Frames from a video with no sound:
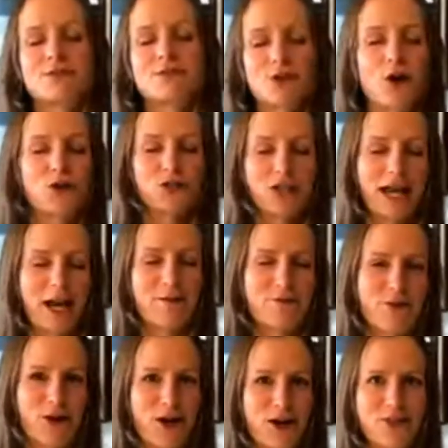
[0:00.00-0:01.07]
go sign up
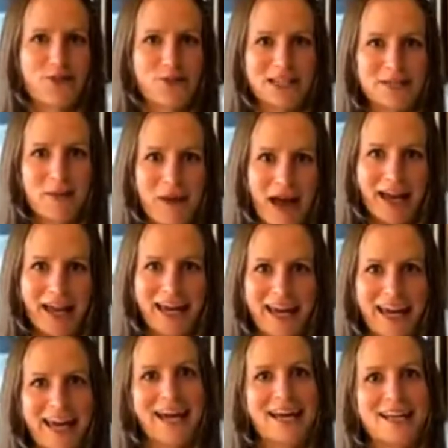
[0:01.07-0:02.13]
for the recipe
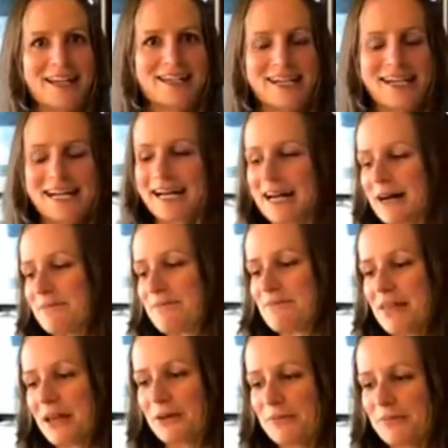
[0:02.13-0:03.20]
packet and
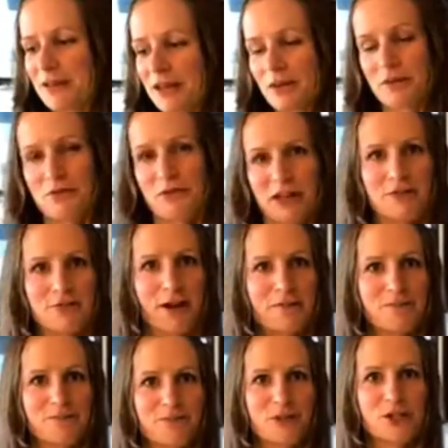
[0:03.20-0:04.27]
it'll be really fun.